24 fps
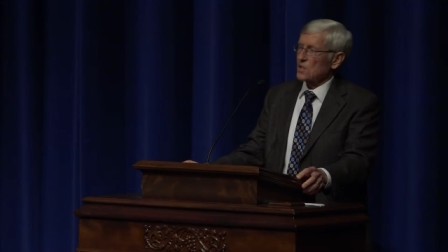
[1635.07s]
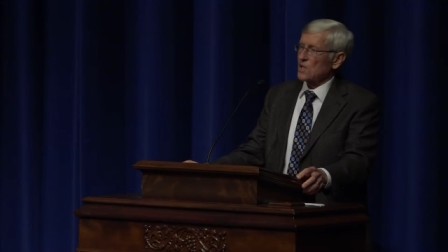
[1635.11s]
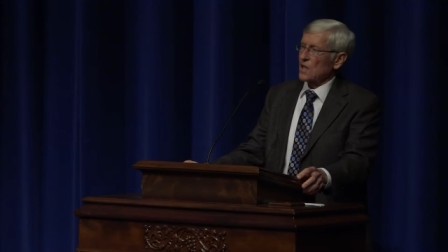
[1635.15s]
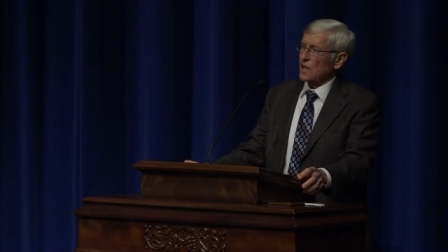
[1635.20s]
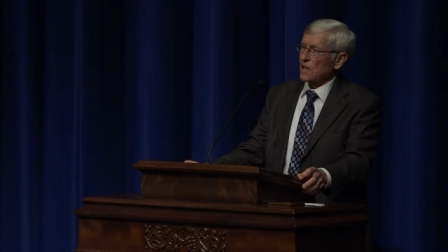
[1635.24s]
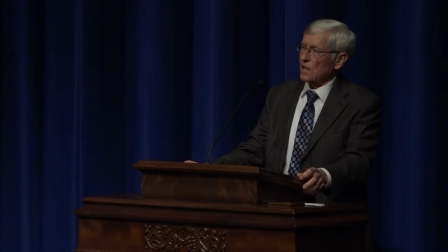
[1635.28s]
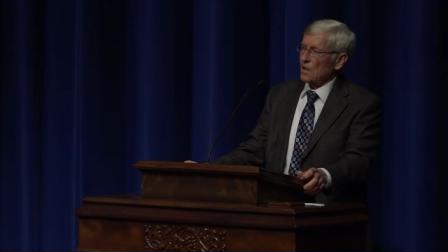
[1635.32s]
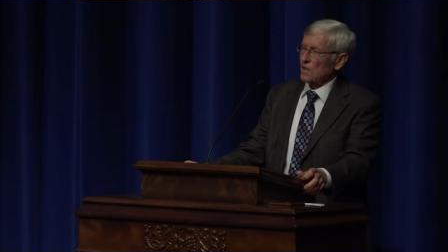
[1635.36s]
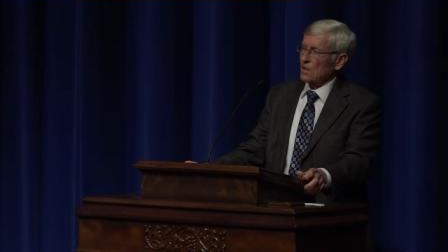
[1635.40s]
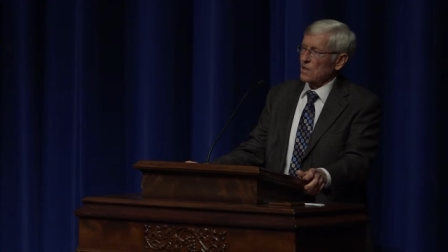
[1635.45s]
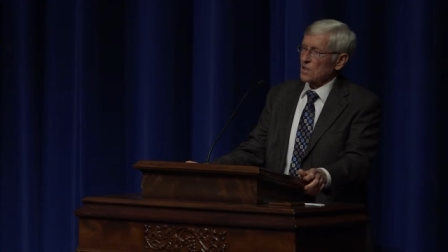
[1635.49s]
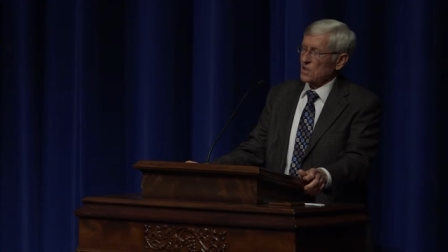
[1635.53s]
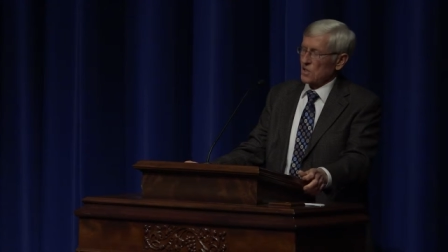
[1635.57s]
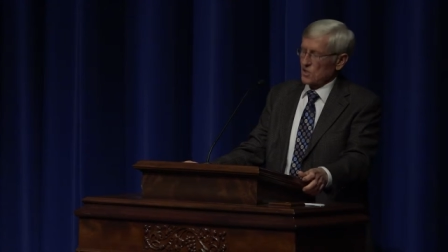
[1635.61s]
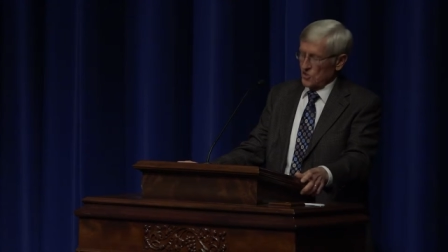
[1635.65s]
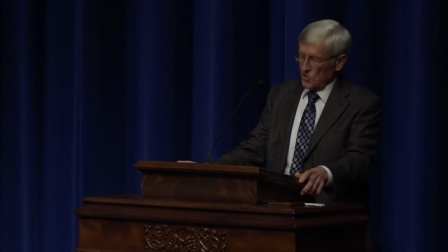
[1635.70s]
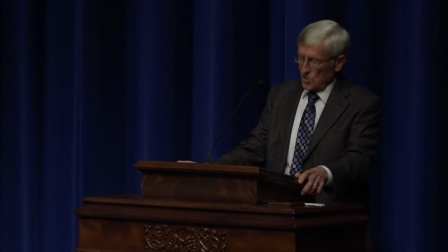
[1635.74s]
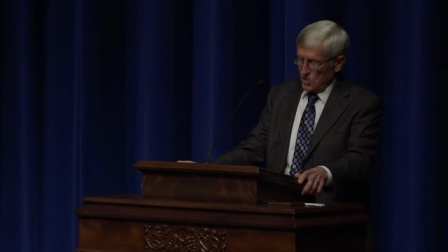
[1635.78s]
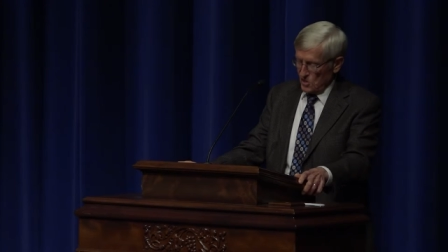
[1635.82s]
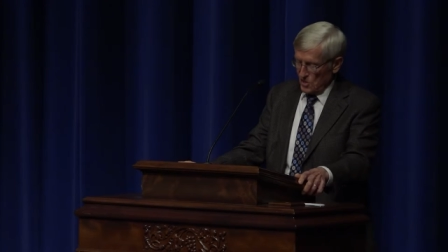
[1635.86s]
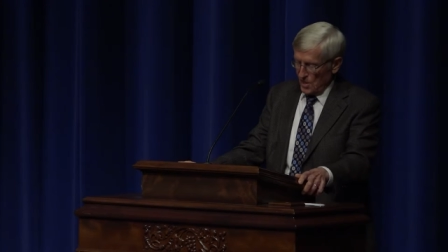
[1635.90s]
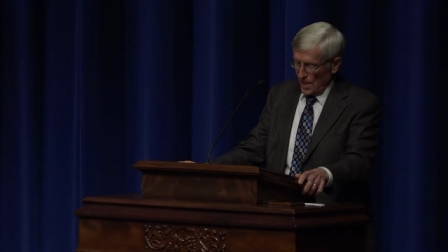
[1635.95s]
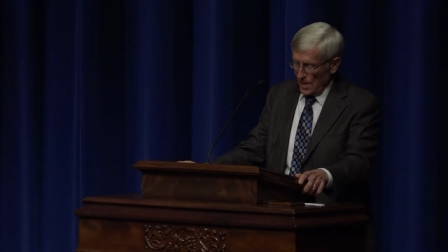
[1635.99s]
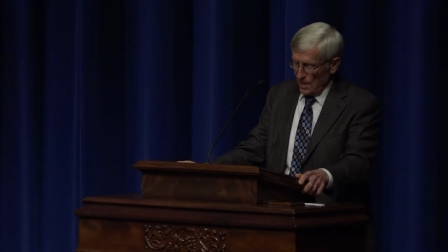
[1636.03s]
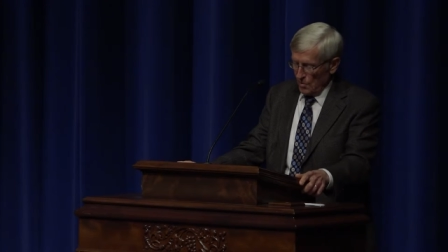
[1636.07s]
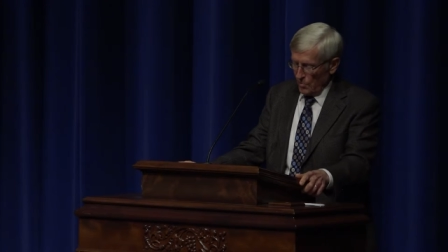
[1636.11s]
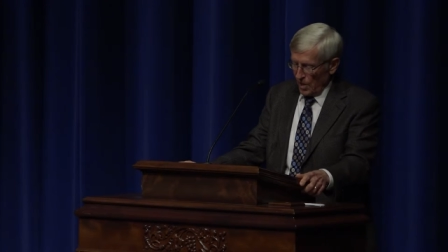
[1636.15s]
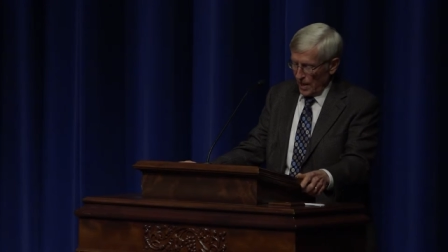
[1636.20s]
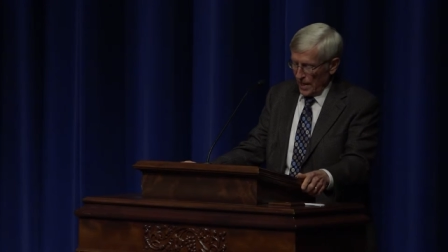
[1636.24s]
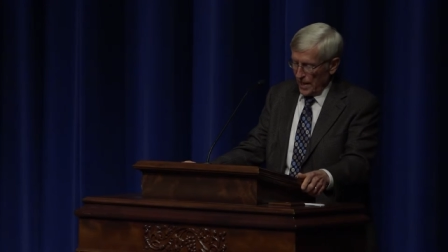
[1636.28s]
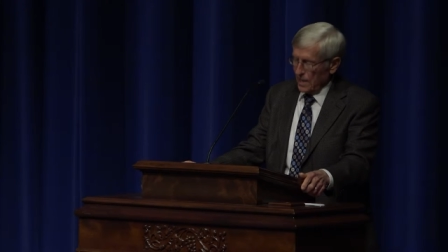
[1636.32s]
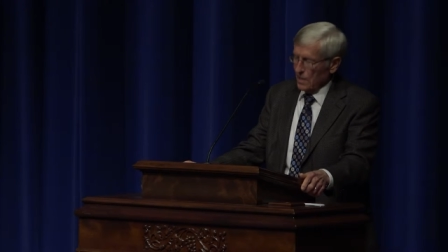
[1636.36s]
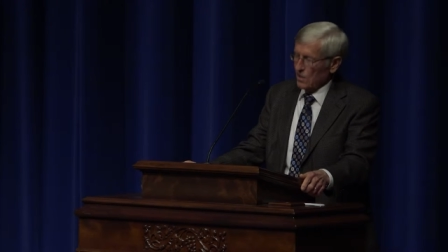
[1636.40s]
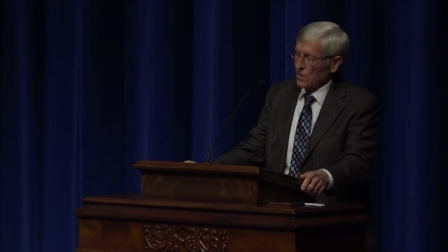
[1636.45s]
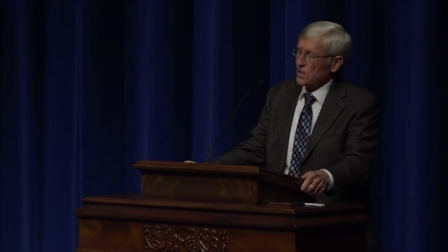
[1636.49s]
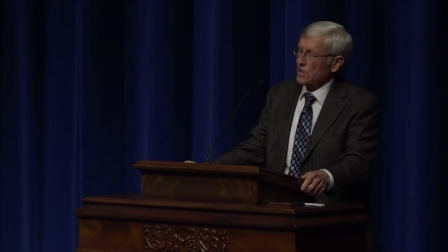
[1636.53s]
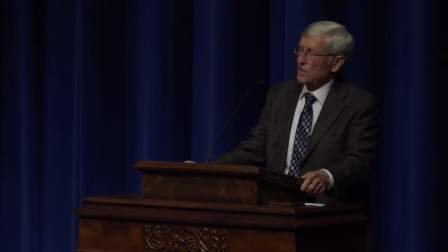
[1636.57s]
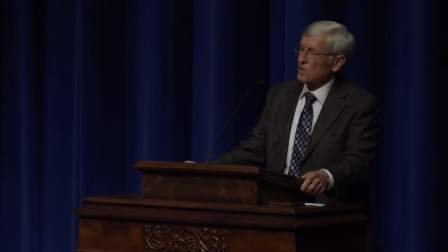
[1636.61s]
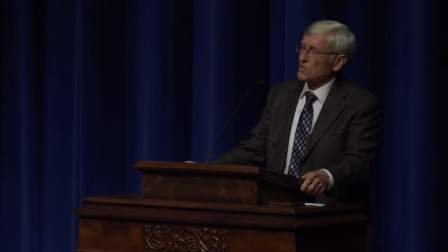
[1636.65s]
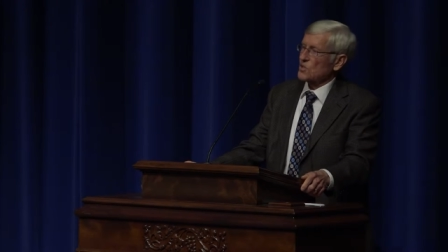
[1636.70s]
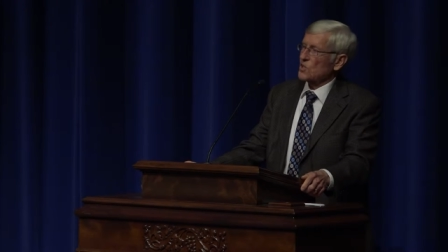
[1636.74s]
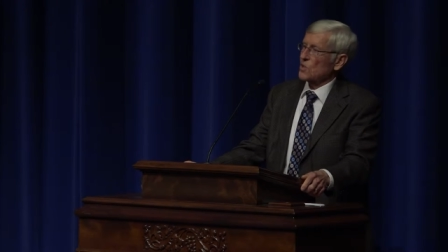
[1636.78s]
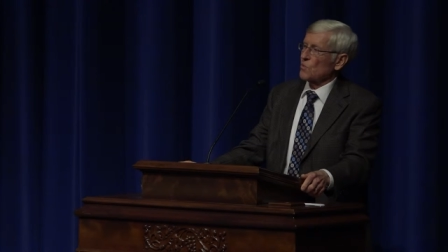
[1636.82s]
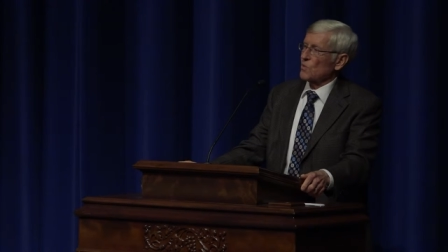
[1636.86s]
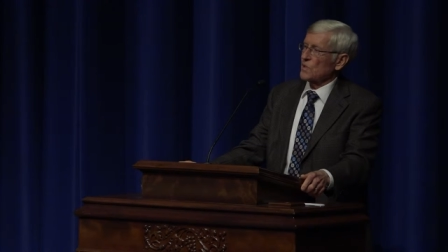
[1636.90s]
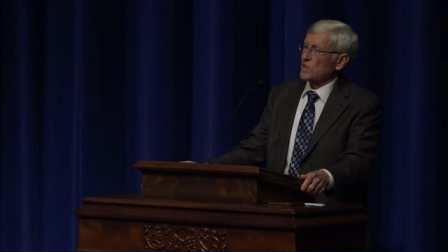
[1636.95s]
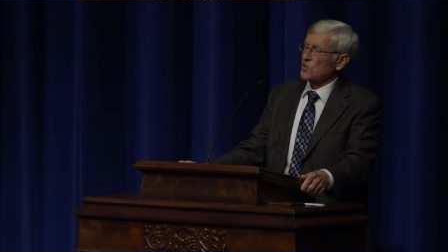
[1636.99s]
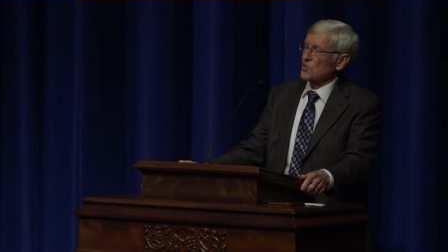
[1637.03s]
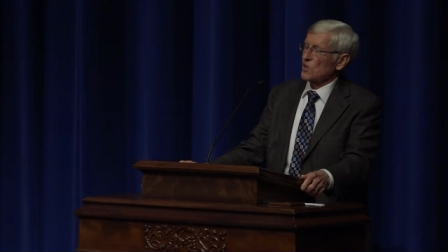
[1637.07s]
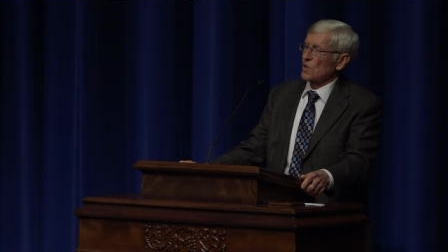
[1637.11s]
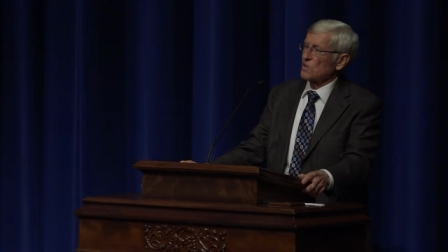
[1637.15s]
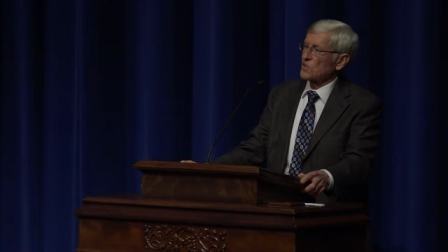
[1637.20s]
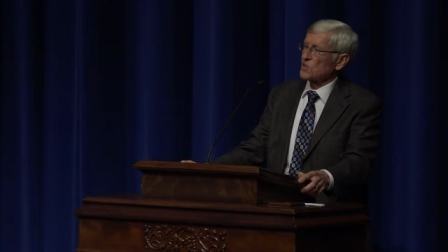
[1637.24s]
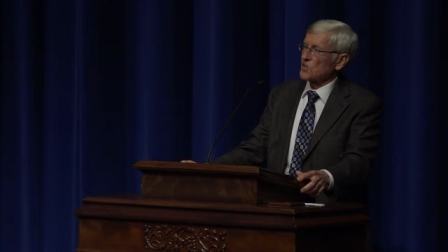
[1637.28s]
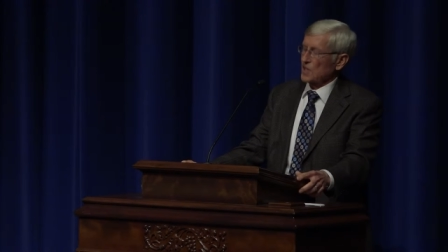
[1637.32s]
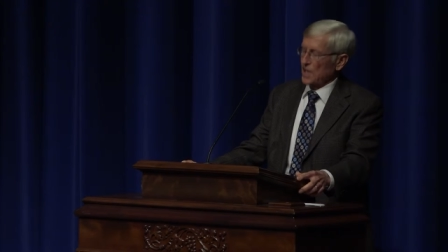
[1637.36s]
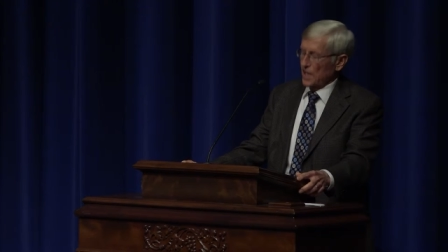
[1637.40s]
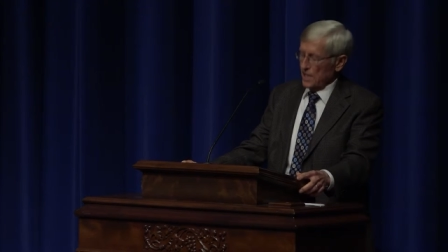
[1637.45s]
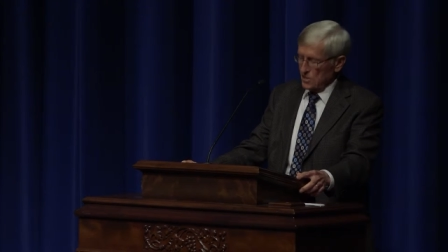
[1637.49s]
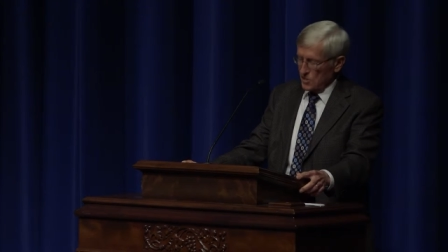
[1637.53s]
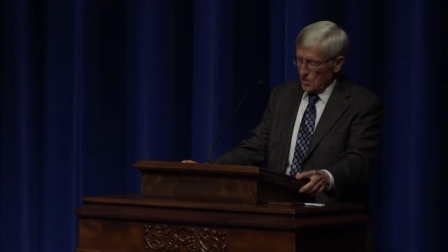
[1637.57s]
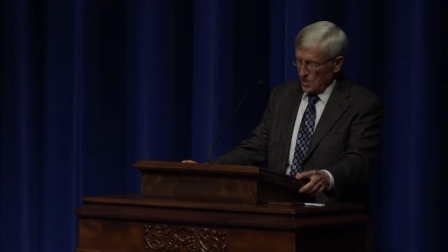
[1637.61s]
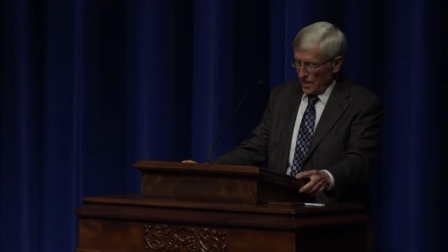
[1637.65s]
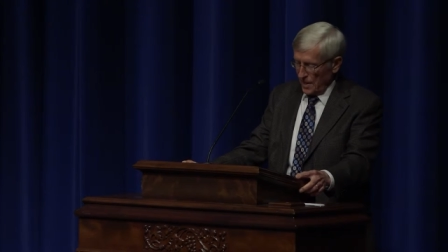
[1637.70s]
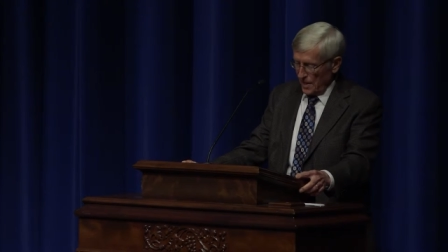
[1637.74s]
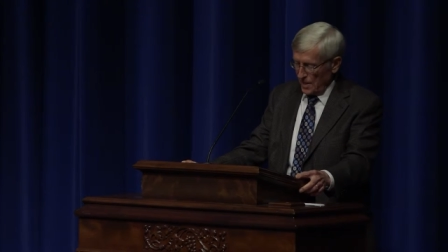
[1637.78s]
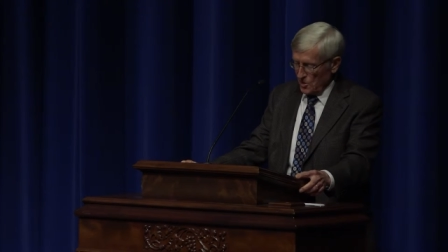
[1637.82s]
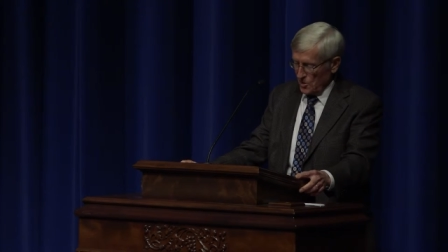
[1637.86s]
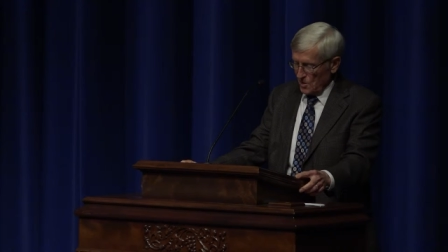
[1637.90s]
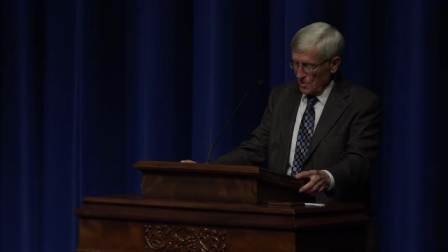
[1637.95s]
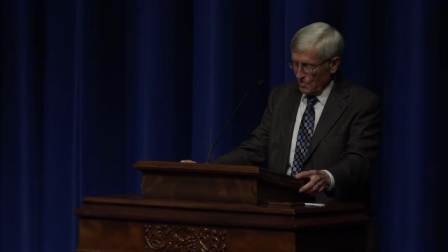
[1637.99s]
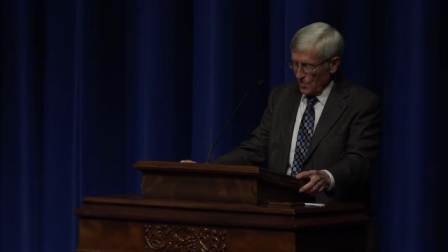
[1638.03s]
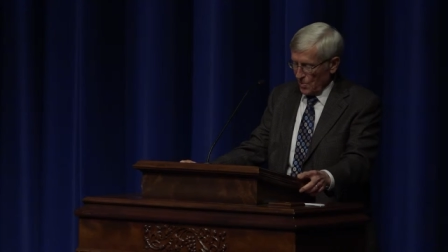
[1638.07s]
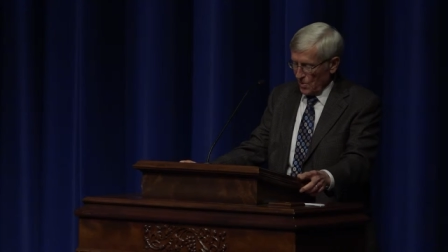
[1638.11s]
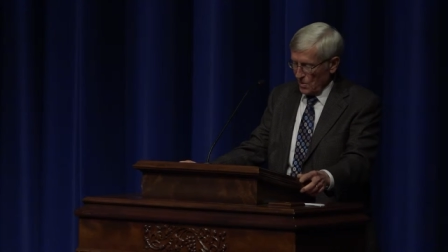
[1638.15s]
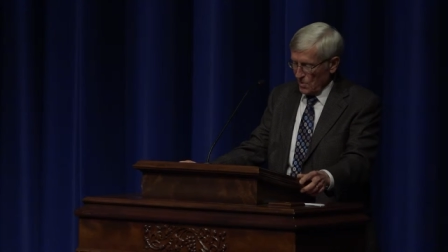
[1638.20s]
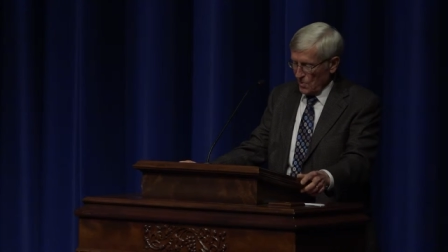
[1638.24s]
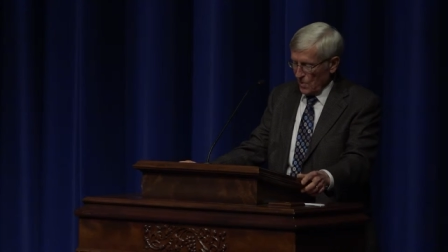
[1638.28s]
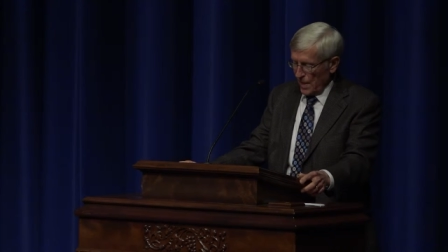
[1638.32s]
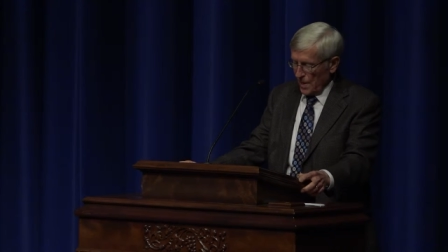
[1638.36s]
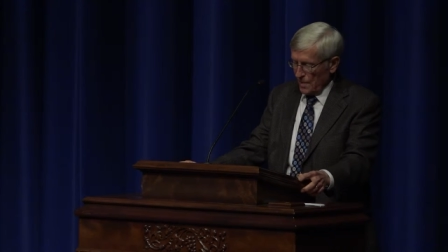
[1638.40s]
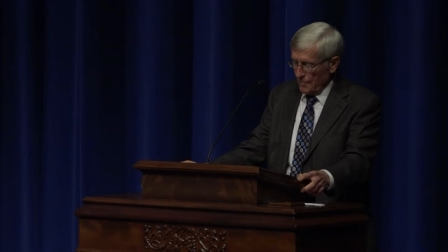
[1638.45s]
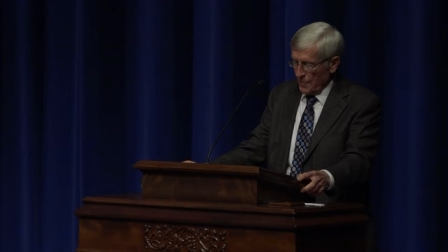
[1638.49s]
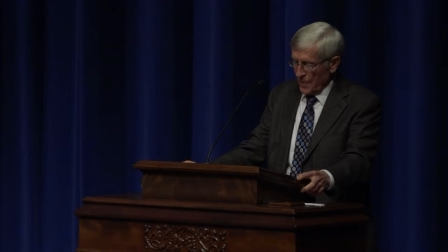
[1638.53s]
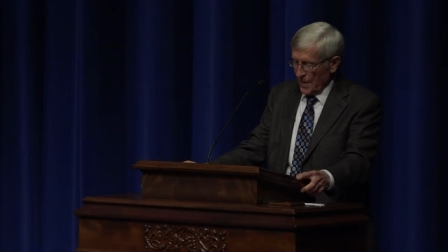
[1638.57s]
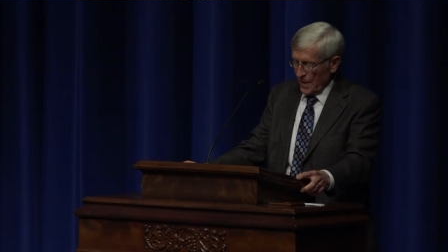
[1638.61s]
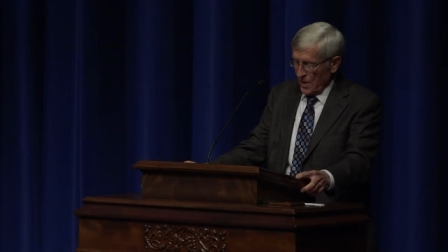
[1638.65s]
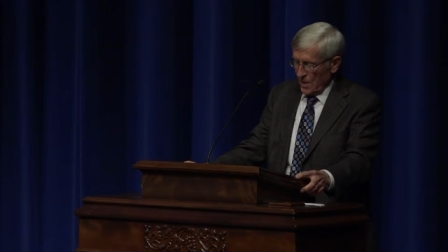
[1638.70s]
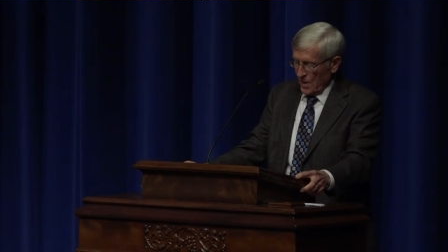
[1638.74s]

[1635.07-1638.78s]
they call it the Sustainable Agriculture Research and Education Program,